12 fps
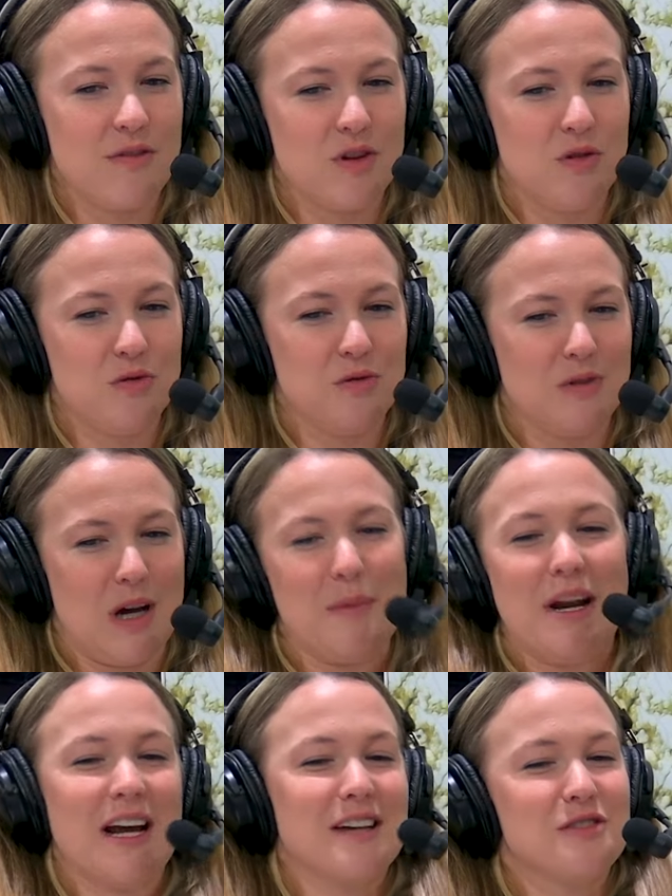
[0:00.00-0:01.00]
you, I
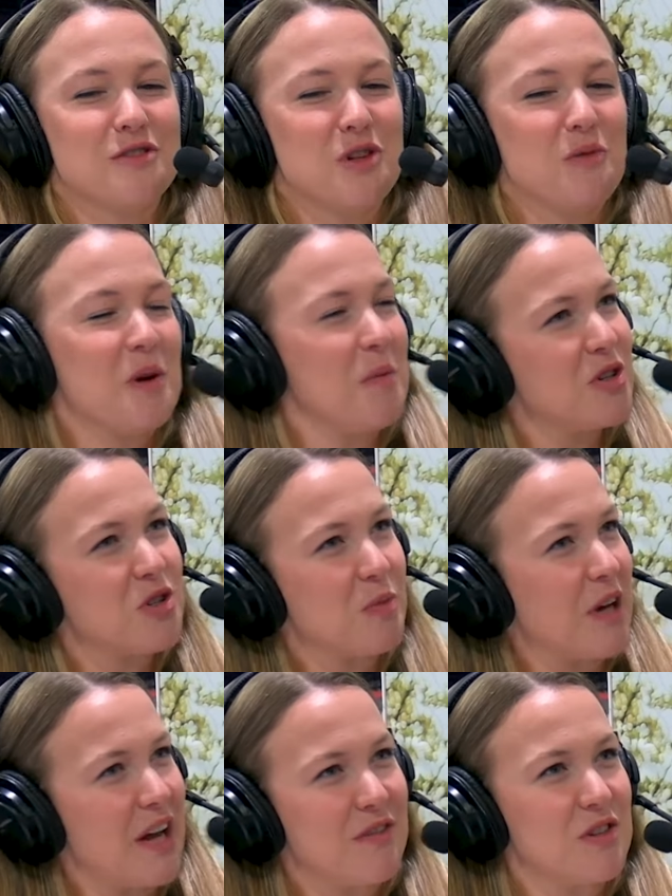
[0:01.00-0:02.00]
mean, I guess there's no way to measure,
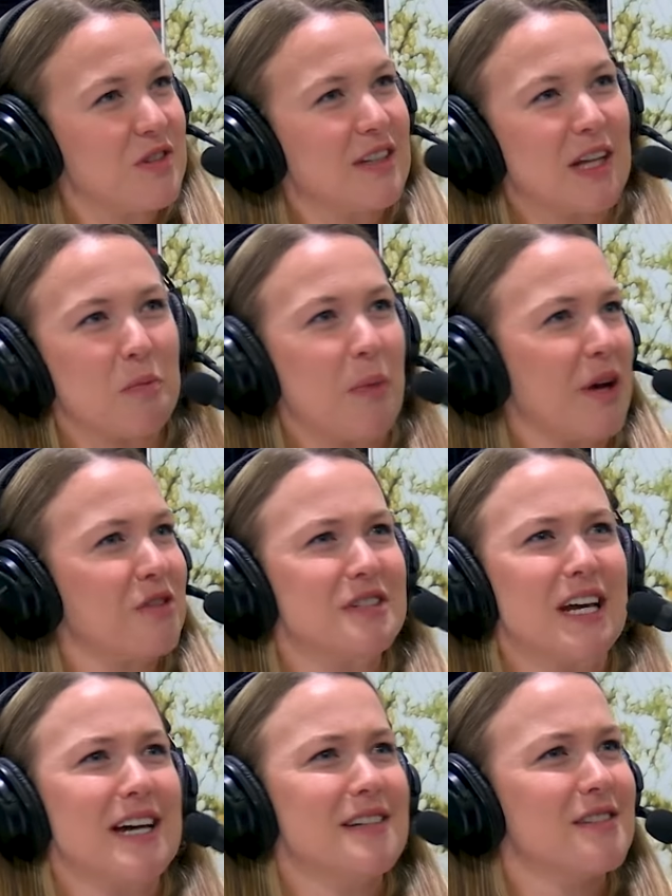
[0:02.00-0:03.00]
but have you seen better
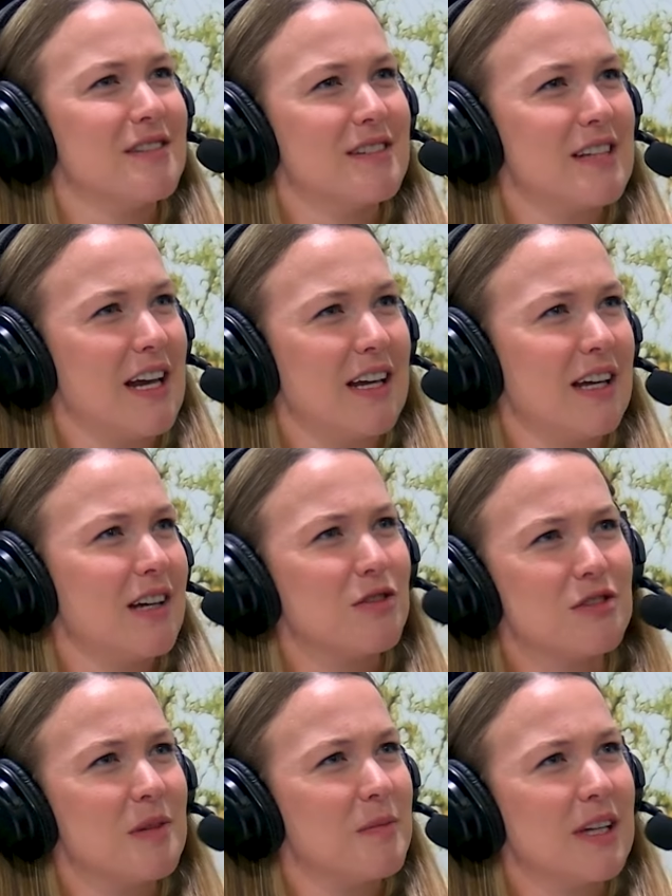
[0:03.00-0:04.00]
tests taking or
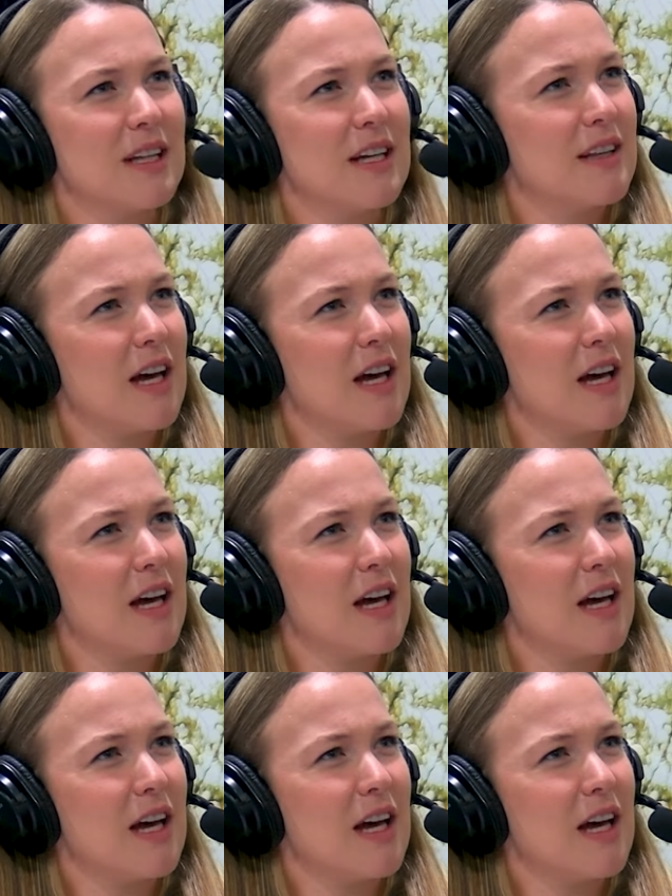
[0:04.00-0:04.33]
something like